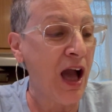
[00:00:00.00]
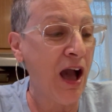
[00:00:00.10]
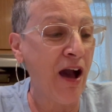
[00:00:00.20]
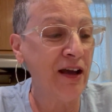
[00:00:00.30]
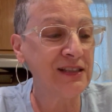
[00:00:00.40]

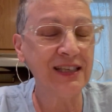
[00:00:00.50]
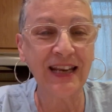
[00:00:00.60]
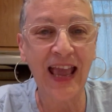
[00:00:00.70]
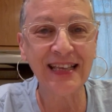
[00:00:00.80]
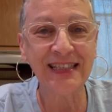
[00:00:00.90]
uh,
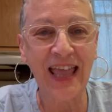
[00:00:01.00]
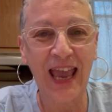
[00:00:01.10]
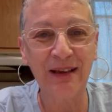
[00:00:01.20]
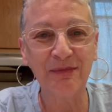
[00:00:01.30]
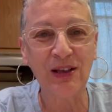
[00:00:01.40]
today's
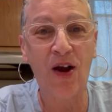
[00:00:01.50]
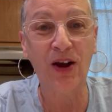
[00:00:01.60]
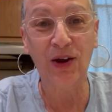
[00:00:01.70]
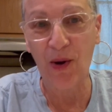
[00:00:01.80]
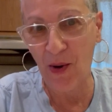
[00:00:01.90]
names are
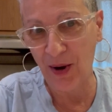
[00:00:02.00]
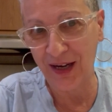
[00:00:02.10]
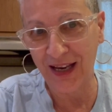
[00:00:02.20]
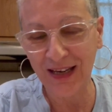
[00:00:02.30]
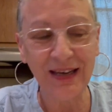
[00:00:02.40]

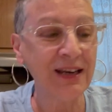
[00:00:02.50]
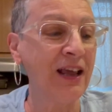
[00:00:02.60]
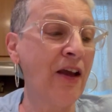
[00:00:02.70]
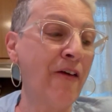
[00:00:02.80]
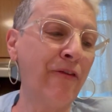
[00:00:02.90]
Gordon,
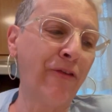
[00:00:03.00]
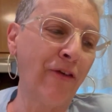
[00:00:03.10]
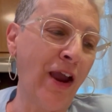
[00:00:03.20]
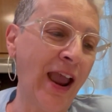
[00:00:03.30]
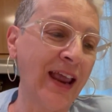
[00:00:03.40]

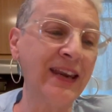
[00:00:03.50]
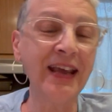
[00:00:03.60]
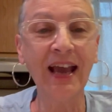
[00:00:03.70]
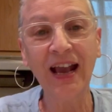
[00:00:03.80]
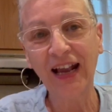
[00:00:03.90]
Fred,
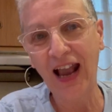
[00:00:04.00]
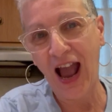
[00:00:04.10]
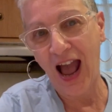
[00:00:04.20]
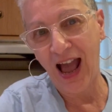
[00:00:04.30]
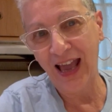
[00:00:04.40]

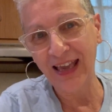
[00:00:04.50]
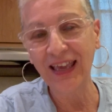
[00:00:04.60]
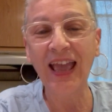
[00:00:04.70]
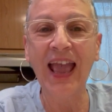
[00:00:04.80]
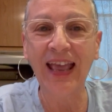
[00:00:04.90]

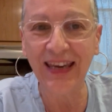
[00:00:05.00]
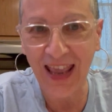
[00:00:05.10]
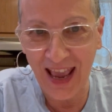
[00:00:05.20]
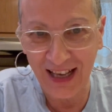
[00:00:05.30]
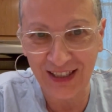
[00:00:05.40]
Guy, and
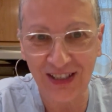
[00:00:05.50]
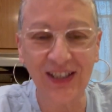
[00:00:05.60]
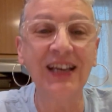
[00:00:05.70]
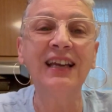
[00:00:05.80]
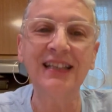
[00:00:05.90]
Nash.
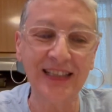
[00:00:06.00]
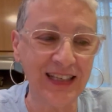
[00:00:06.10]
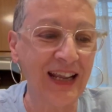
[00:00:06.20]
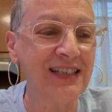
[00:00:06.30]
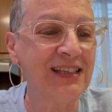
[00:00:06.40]

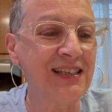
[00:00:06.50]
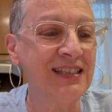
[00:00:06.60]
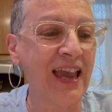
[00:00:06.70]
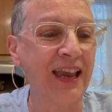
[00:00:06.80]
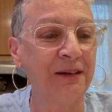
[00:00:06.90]
Today's your
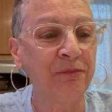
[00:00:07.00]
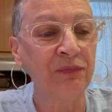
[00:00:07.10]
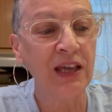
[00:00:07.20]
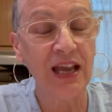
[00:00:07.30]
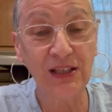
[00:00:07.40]
day.
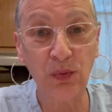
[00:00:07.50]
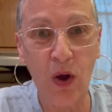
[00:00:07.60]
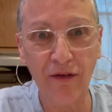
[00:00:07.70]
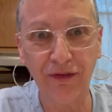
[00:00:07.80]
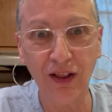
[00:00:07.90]
It's
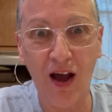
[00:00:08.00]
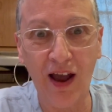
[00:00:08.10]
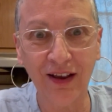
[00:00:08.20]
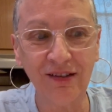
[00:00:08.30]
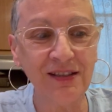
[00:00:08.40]
Waffle
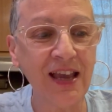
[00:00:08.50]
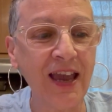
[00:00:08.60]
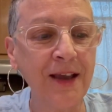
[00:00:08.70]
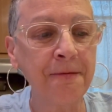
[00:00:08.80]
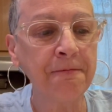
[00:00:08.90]
Iron
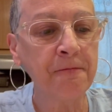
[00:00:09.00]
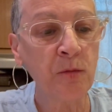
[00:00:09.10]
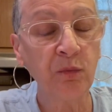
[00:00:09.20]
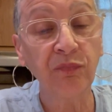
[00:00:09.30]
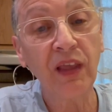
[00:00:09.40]
Day,
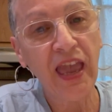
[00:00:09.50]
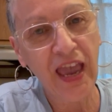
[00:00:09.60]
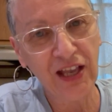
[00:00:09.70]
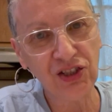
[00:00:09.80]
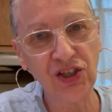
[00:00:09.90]

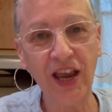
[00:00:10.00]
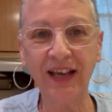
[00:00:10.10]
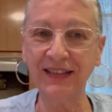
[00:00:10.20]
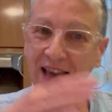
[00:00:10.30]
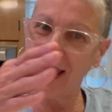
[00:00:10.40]

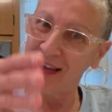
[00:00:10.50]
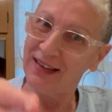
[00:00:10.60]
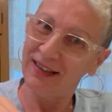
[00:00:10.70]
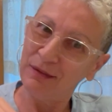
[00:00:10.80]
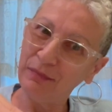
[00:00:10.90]
Handshake Day,
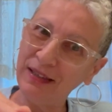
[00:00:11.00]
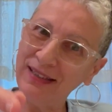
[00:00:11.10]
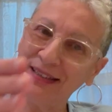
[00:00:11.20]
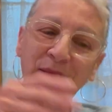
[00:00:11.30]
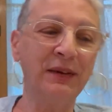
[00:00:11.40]

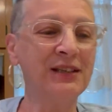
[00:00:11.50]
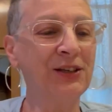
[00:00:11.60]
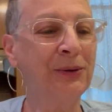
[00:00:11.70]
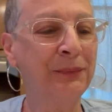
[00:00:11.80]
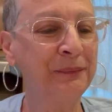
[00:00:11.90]
pleased to meet
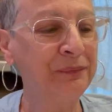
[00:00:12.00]
you,